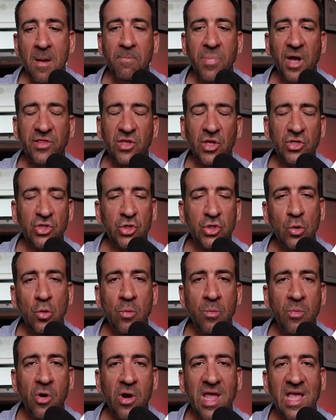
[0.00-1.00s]
But the
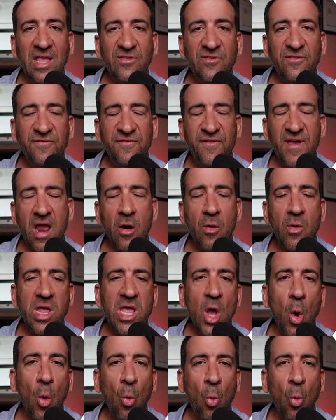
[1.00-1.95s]
tumor is very